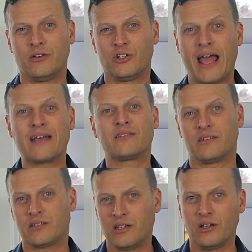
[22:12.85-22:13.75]
And she has
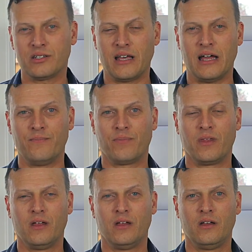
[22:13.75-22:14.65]
this skill set
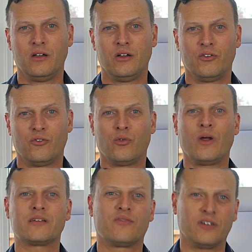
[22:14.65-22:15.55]
for
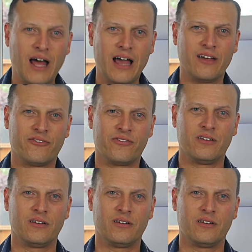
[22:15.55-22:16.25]
the rest of her life.